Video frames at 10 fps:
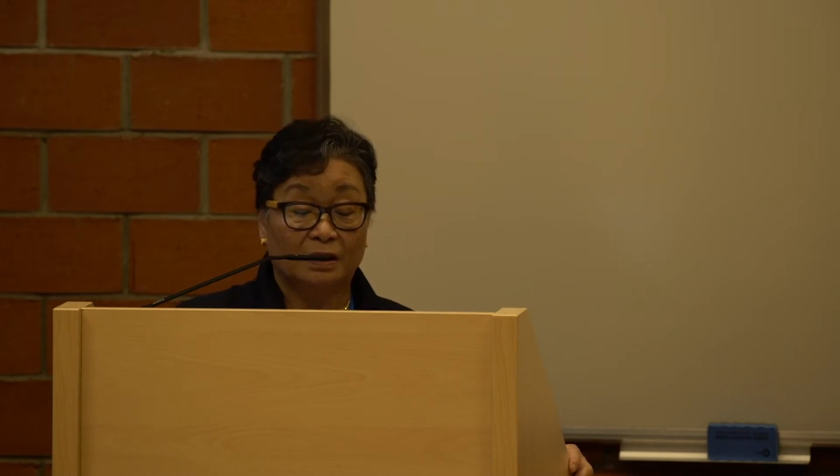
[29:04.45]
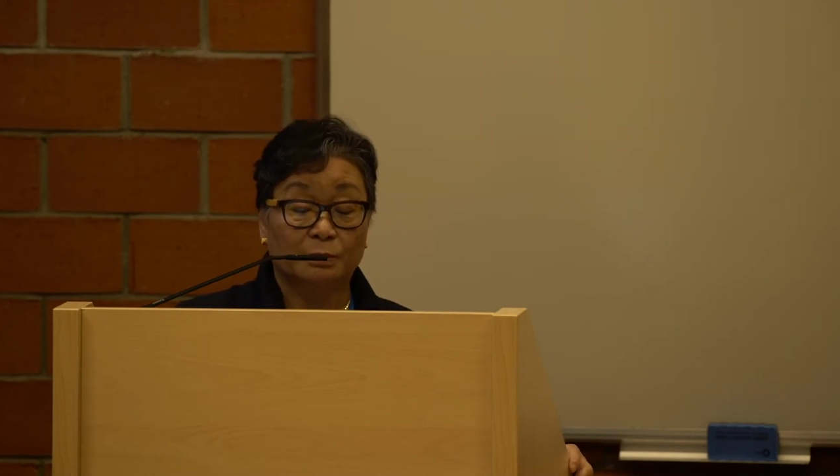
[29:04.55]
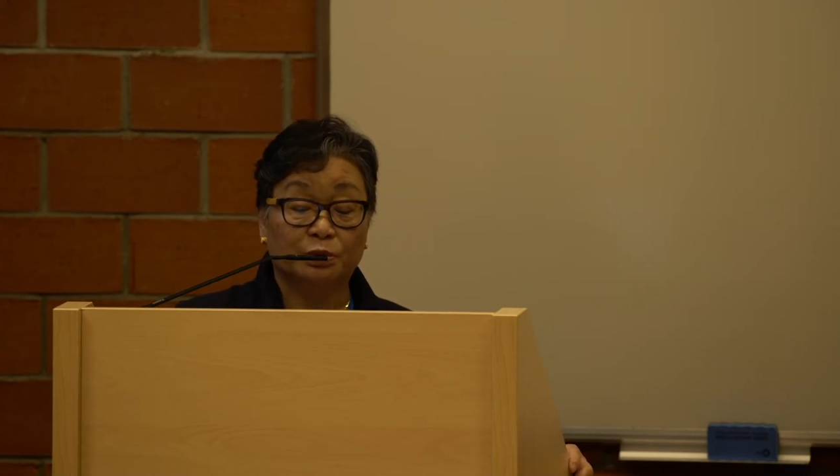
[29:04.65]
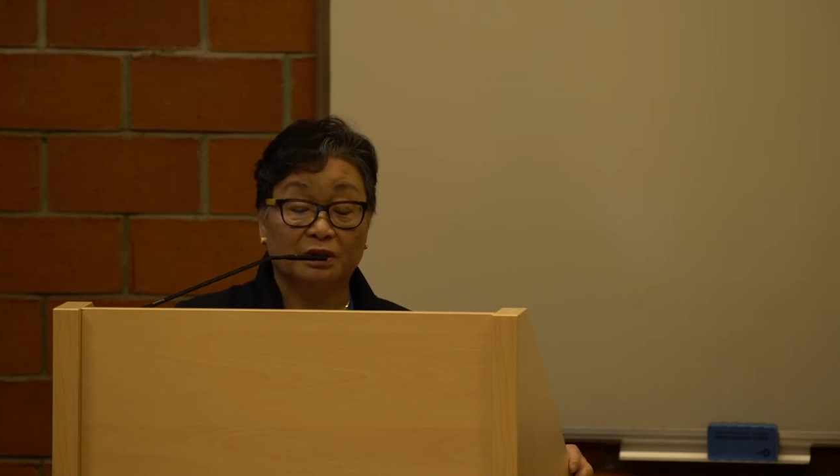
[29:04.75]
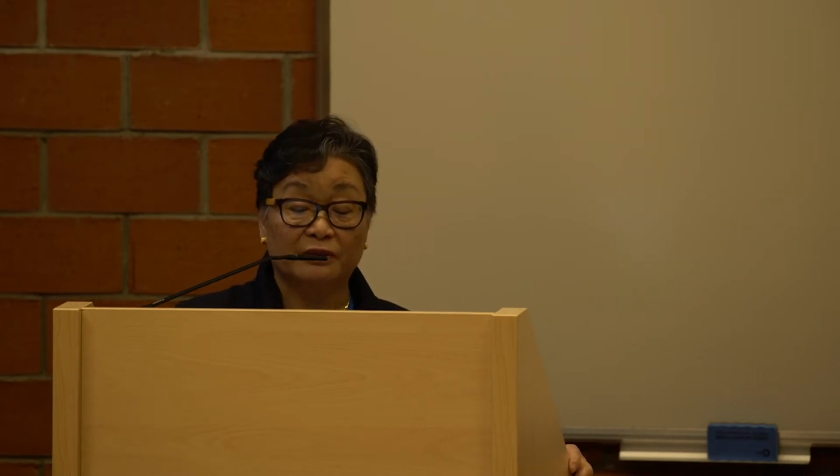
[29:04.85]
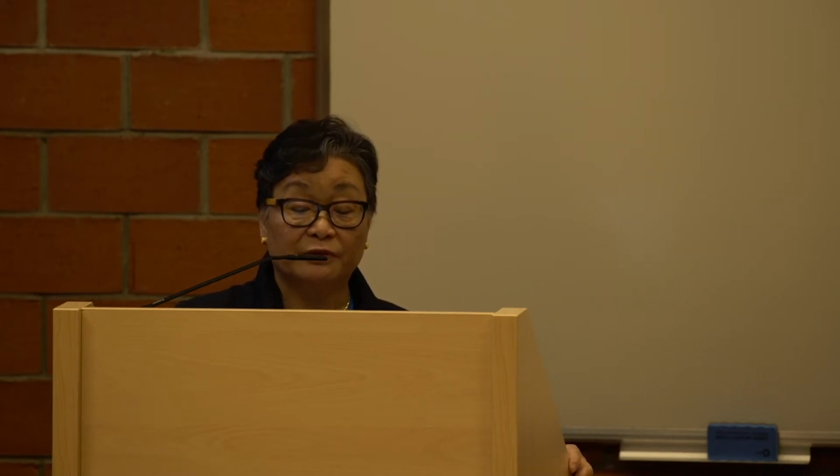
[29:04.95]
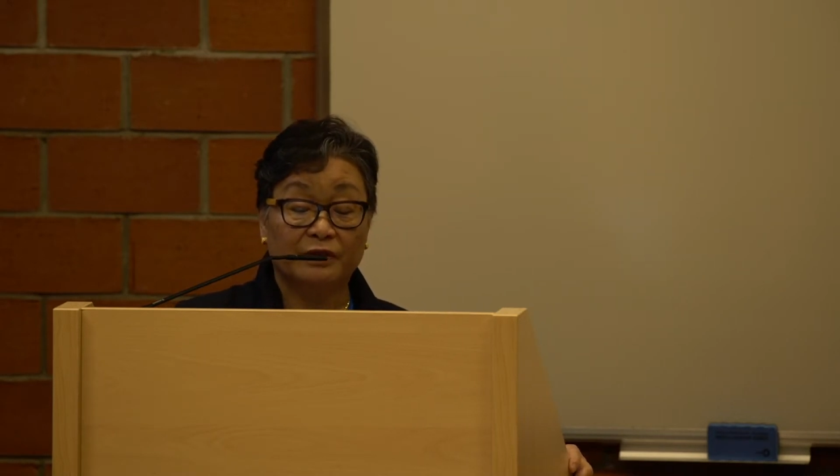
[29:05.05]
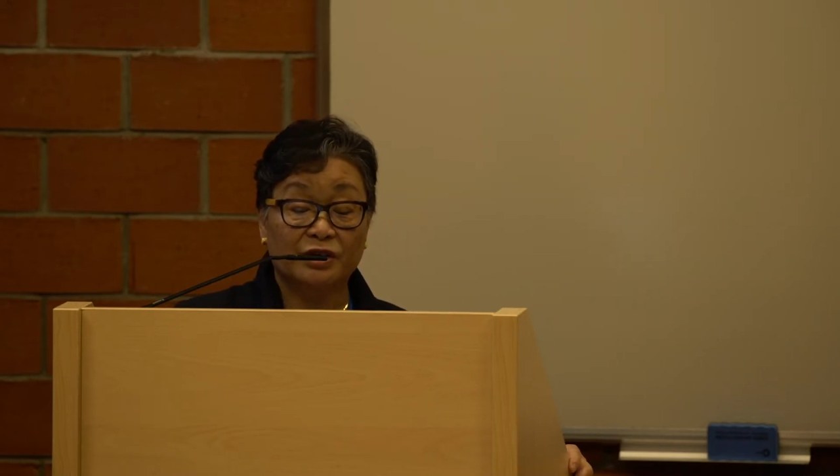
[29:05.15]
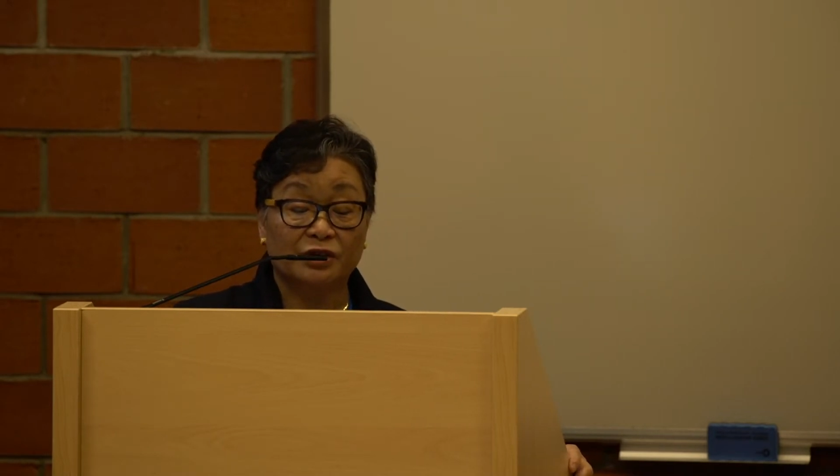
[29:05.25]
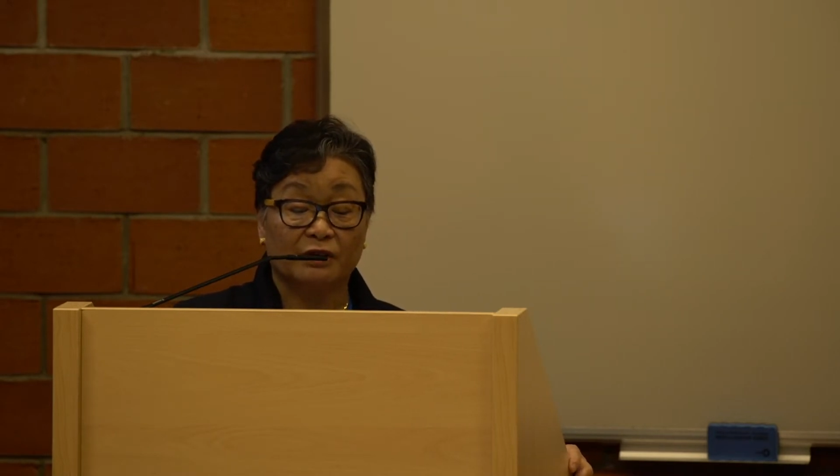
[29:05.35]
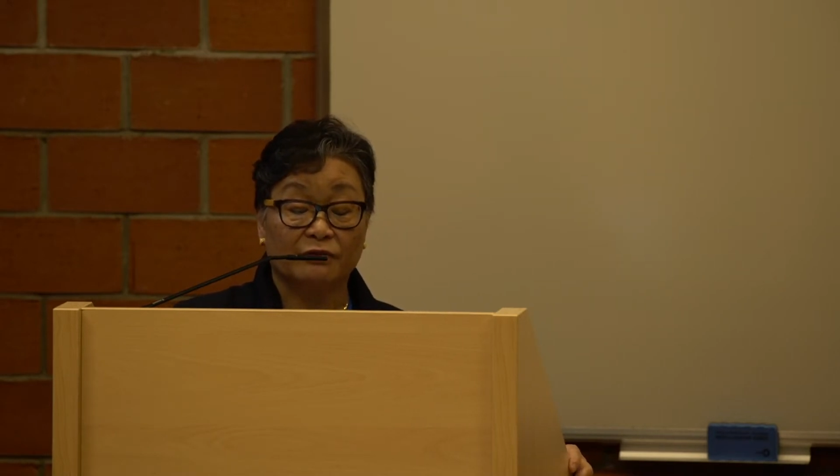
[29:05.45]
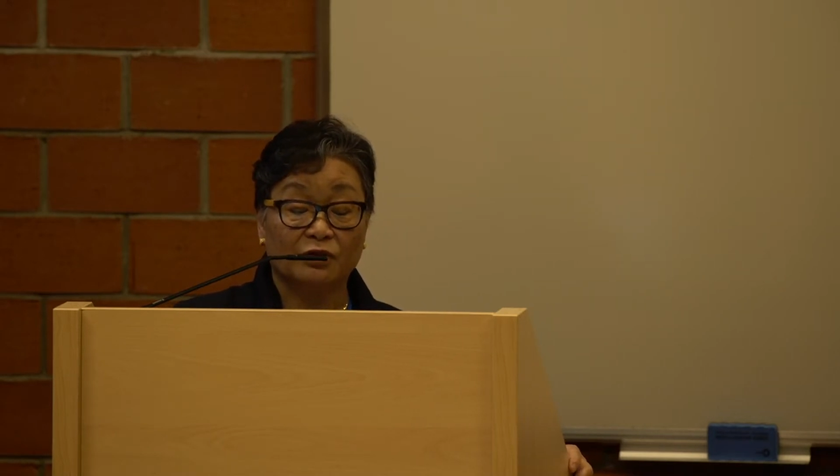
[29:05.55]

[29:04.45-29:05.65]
the proliferation of